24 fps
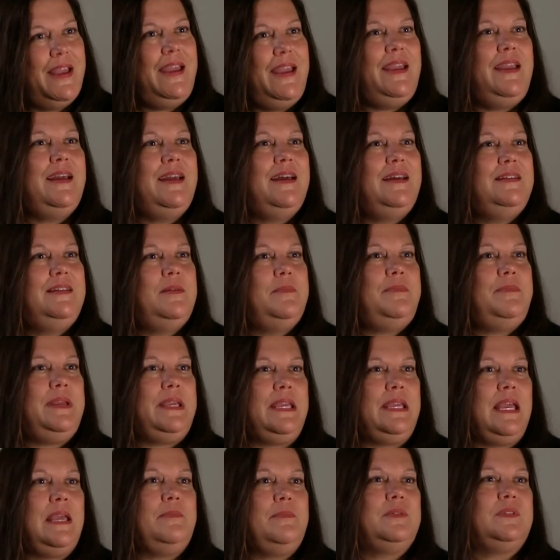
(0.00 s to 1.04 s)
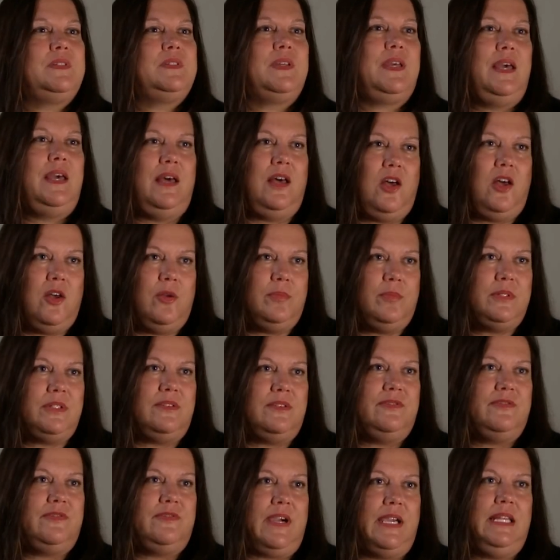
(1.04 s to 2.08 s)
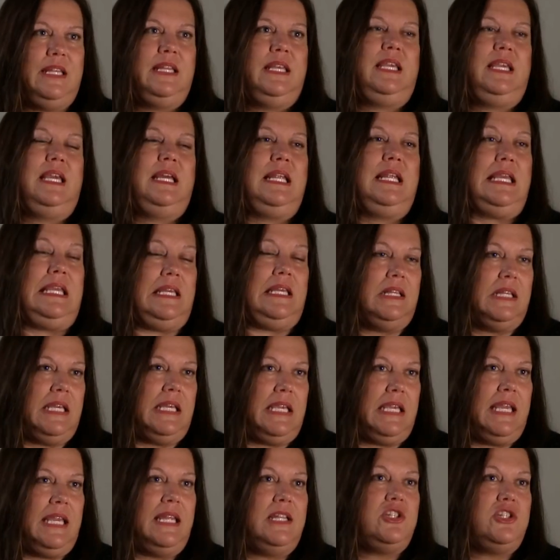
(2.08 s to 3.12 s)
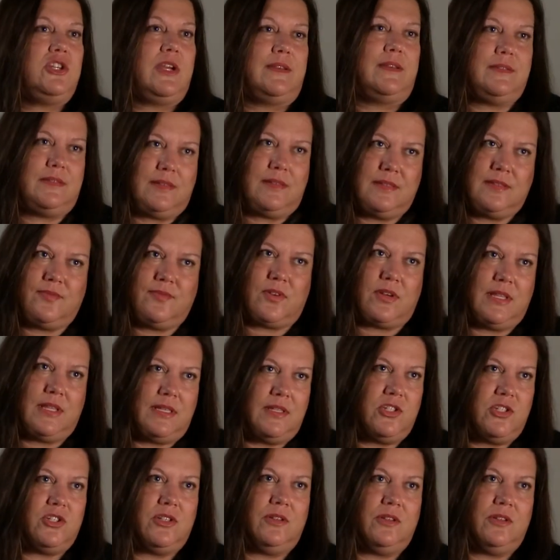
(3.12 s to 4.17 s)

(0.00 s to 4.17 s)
and being able to help to finally get healing and justice for these